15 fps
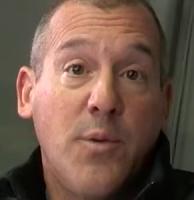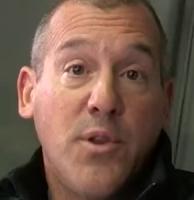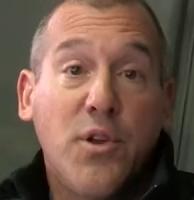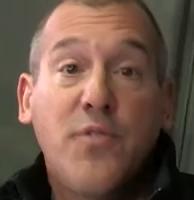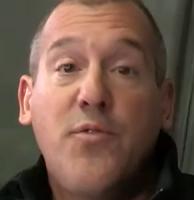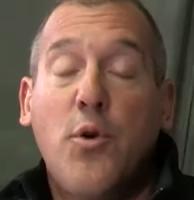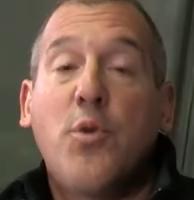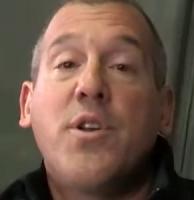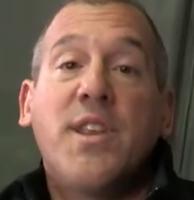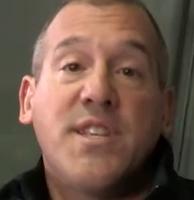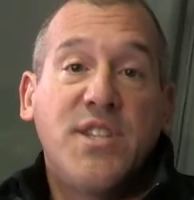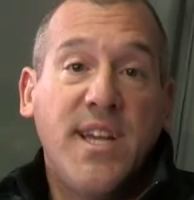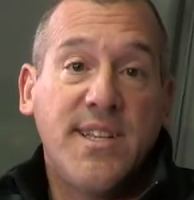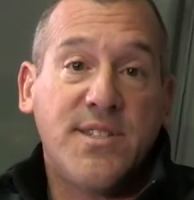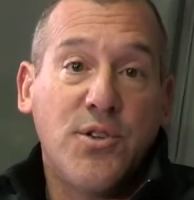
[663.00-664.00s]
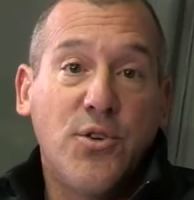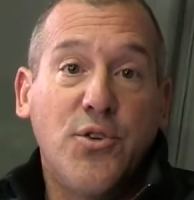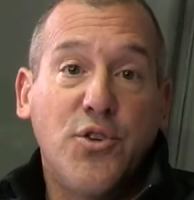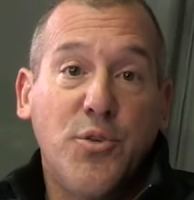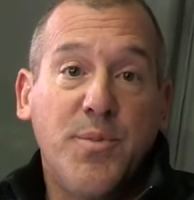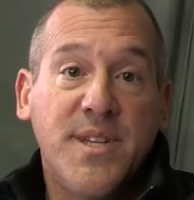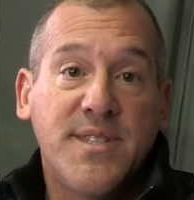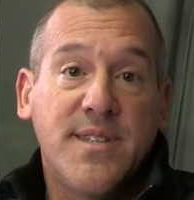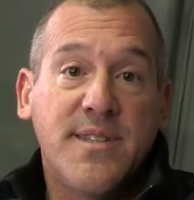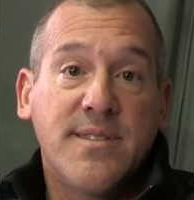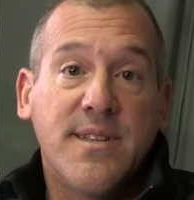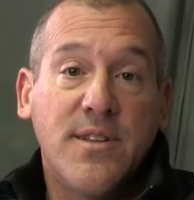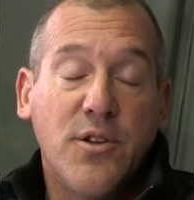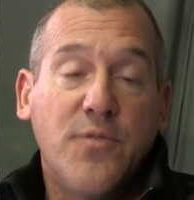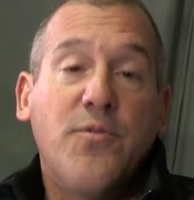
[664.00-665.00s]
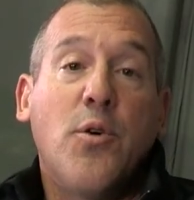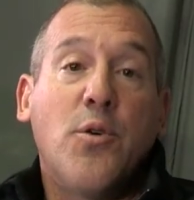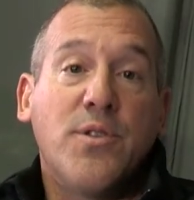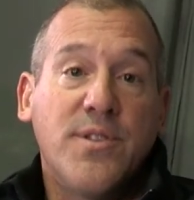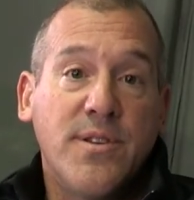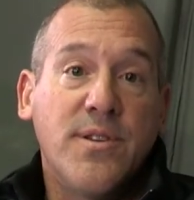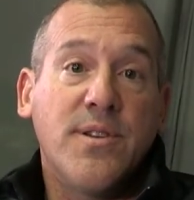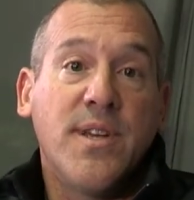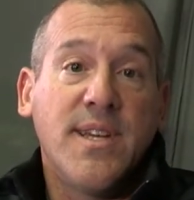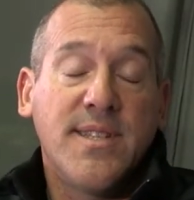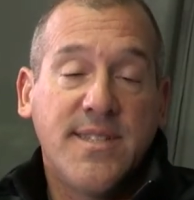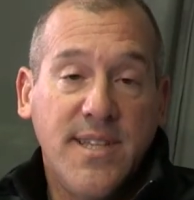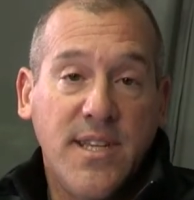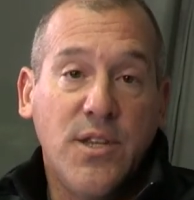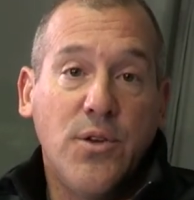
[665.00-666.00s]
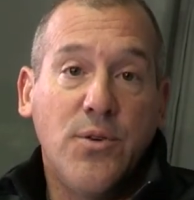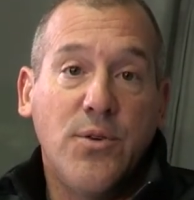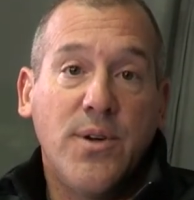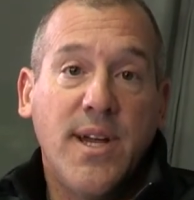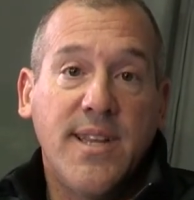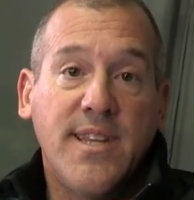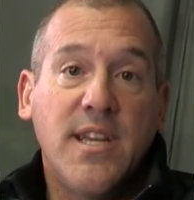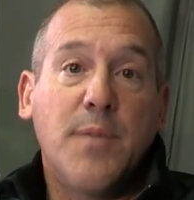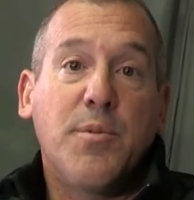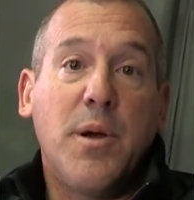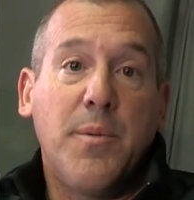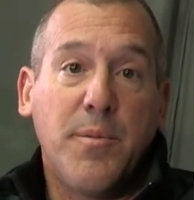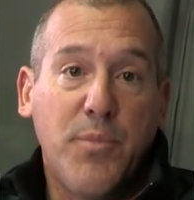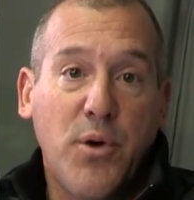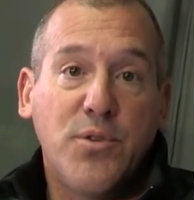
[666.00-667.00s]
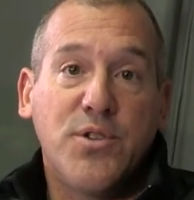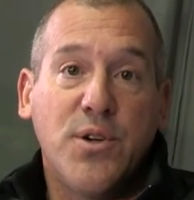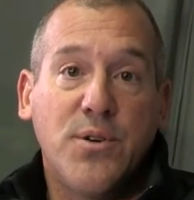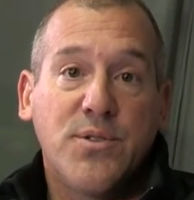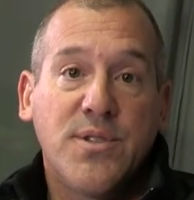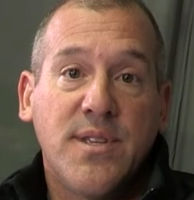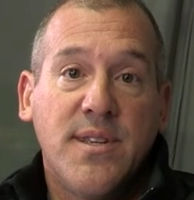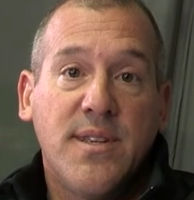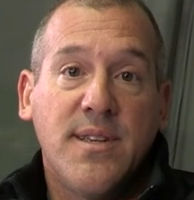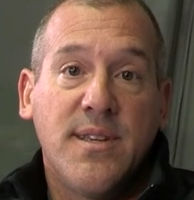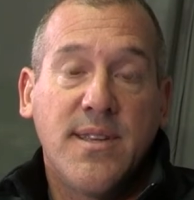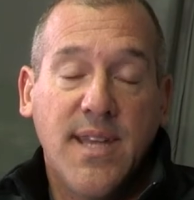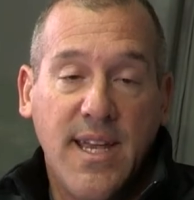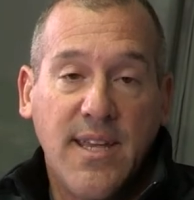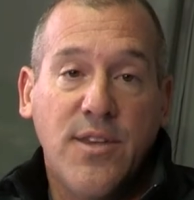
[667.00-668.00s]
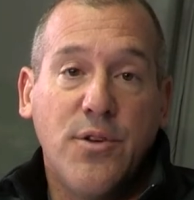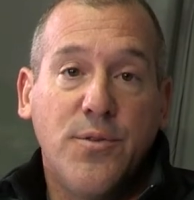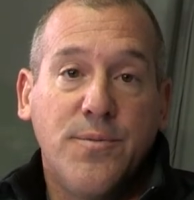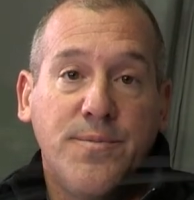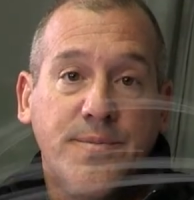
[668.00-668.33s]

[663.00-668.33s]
We look forward to the chance to earn your business and look forward to seeing you at the upcoming boat shows. Thank you.